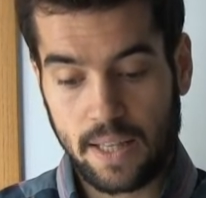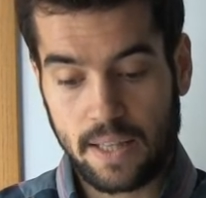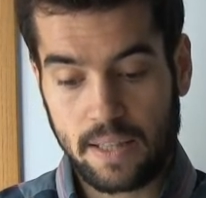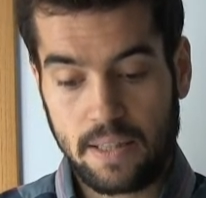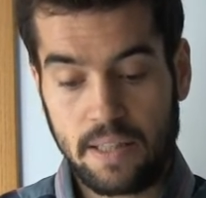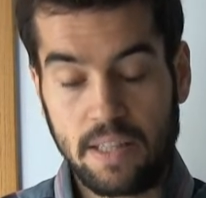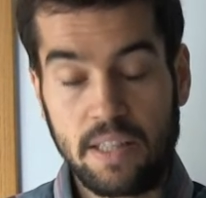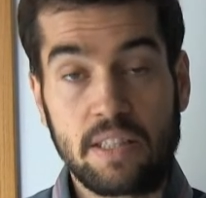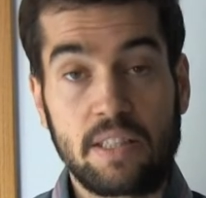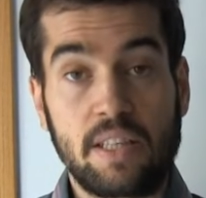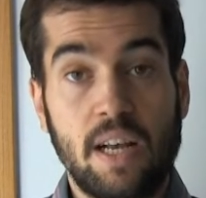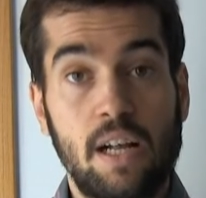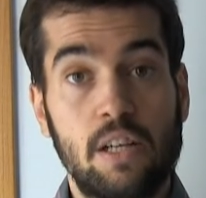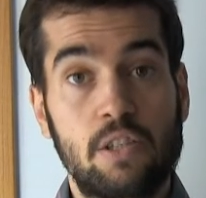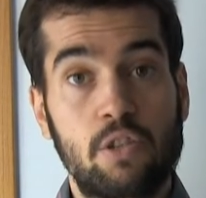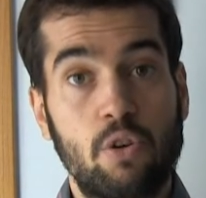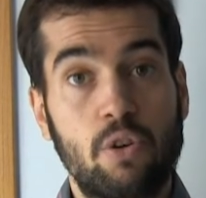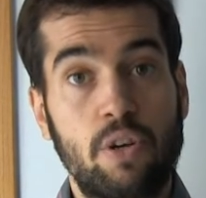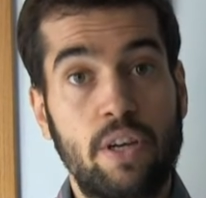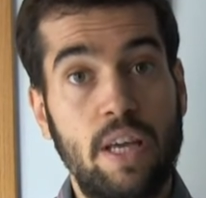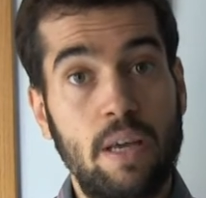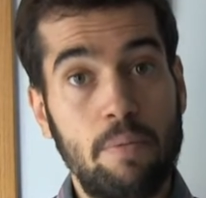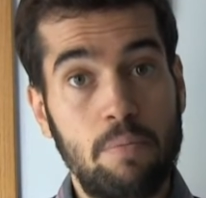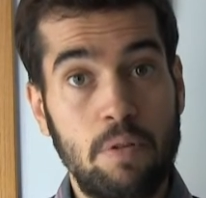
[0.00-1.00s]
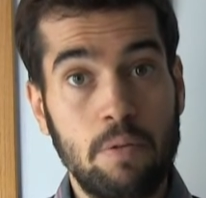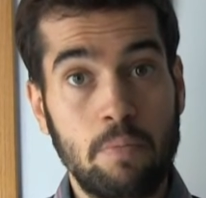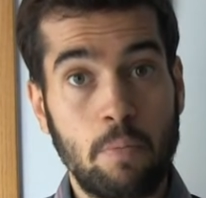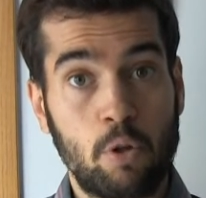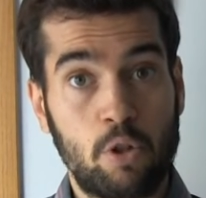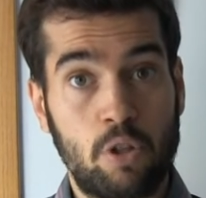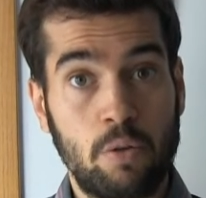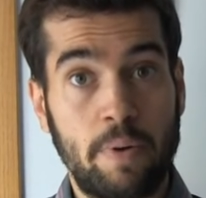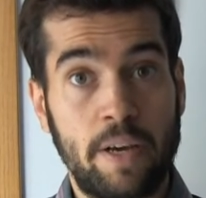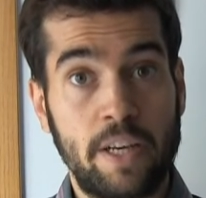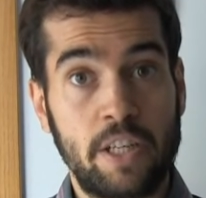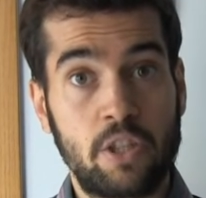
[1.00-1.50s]
These also keep the
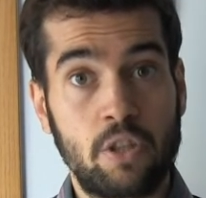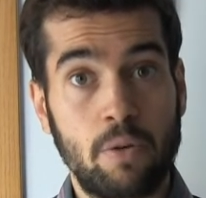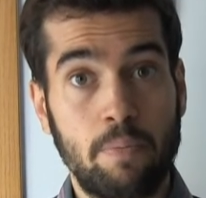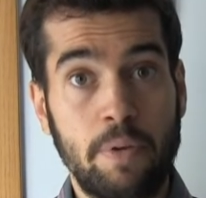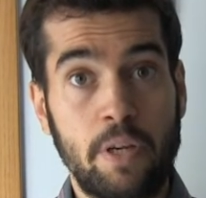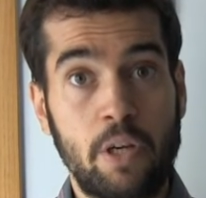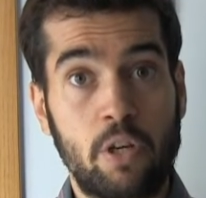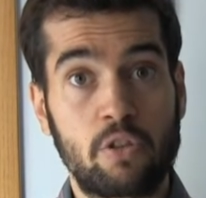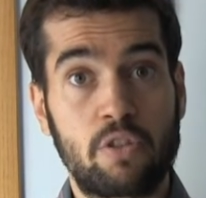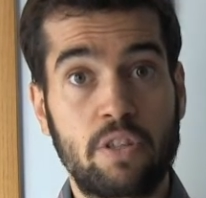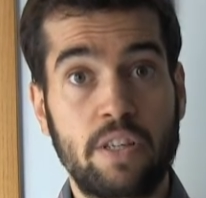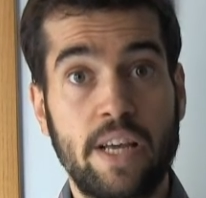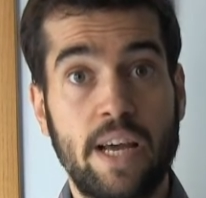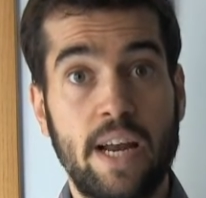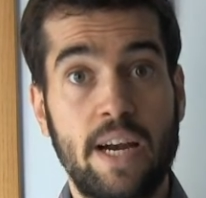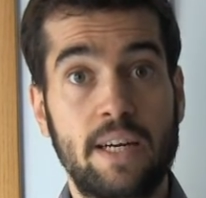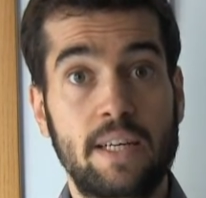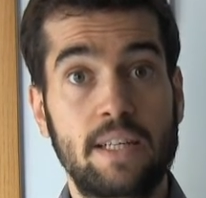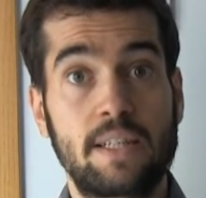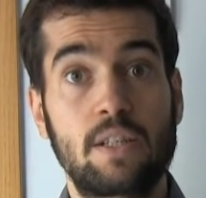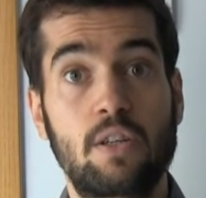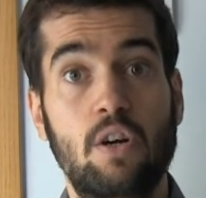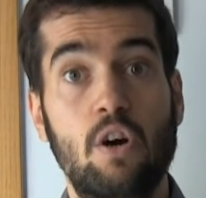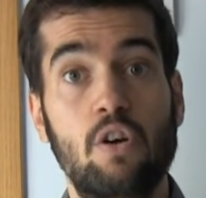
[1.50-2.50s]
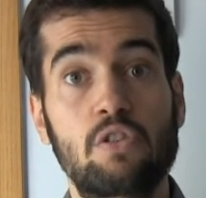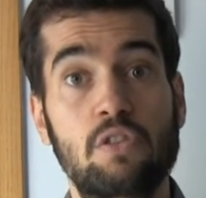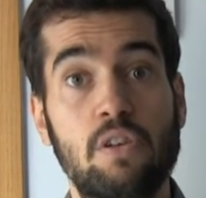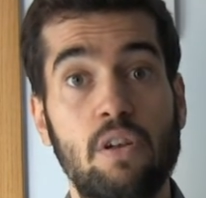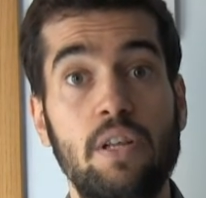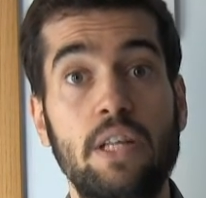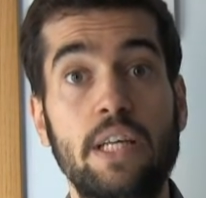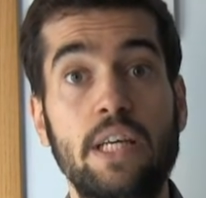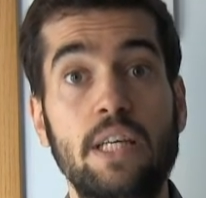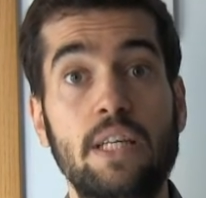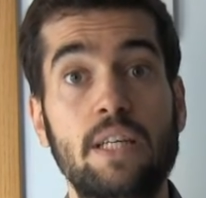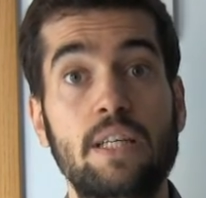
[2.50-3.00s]
motivation because they are
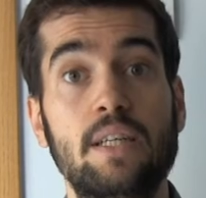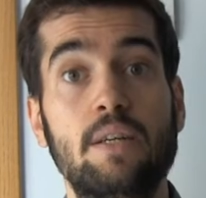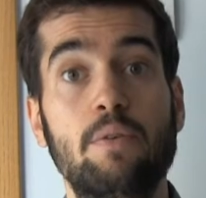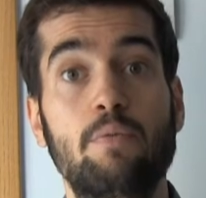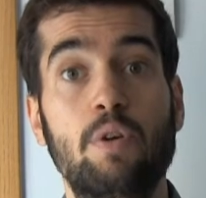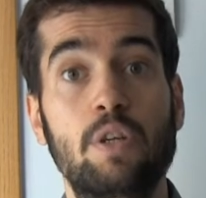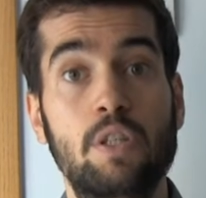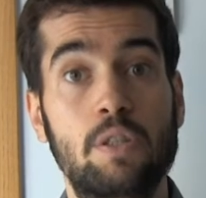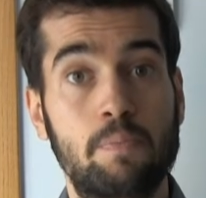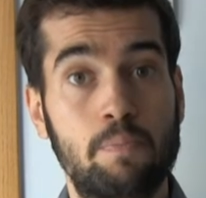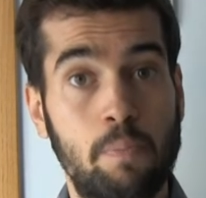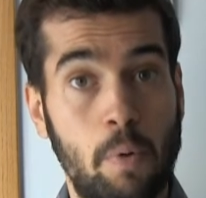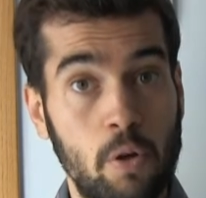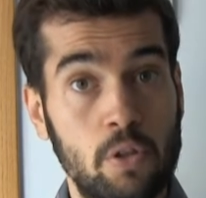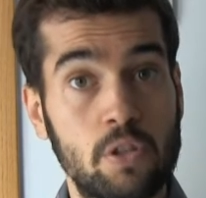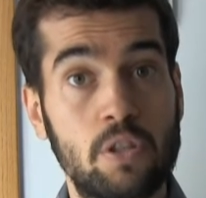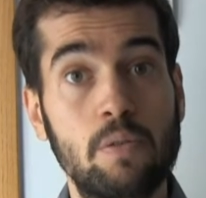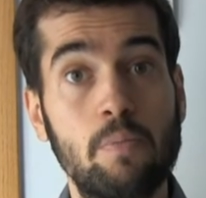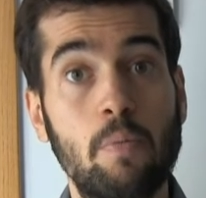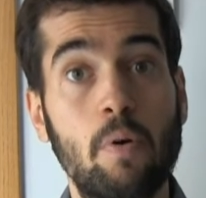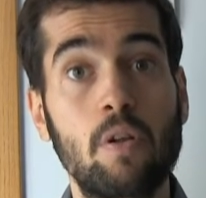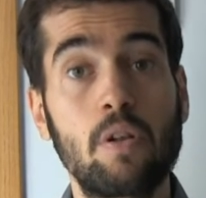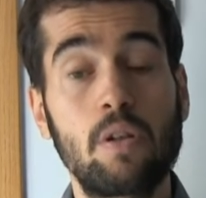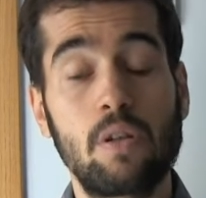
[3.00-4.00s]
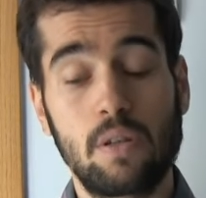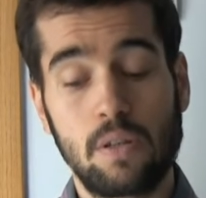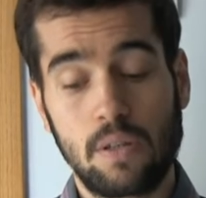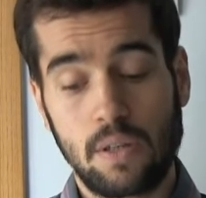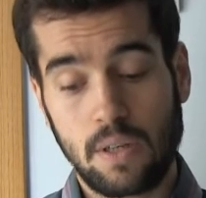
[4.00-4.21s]
constantly responsible